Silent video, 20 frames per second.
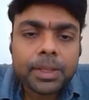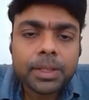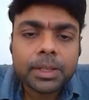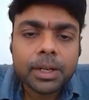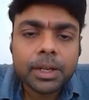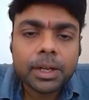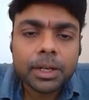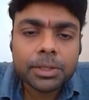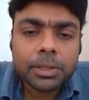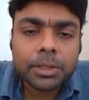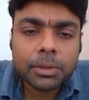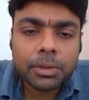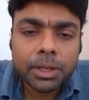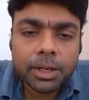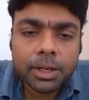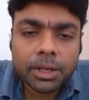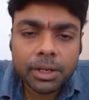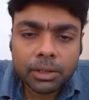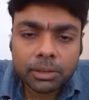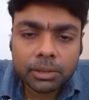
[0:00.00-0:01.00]
the
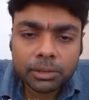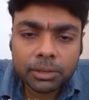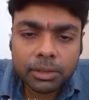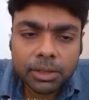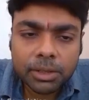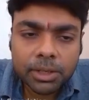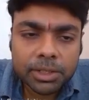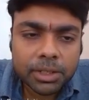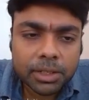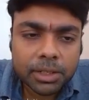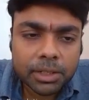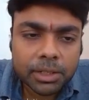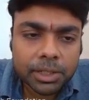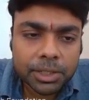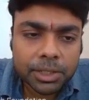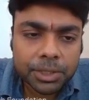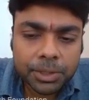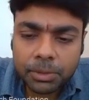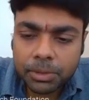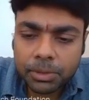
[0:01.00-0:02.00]
adjudicating authority shall
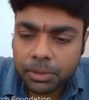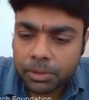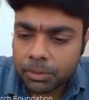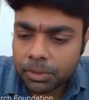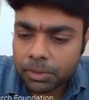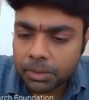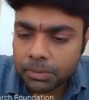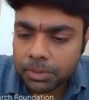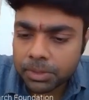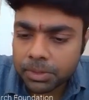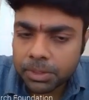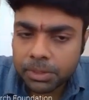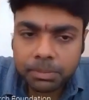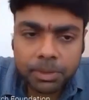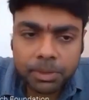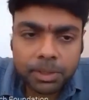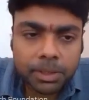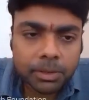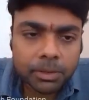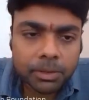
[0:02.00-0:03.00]
issue a notice within a
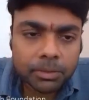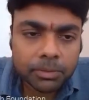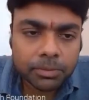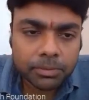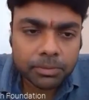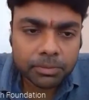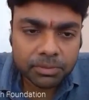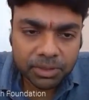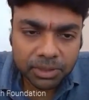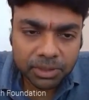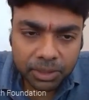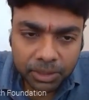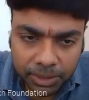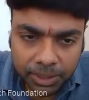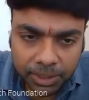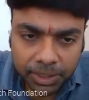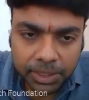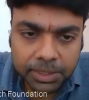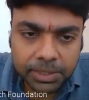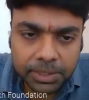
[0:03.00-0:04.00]
period of
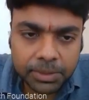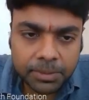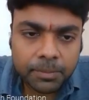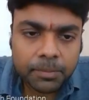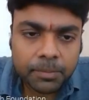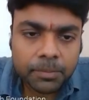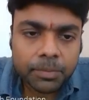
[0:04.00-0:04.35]
30 days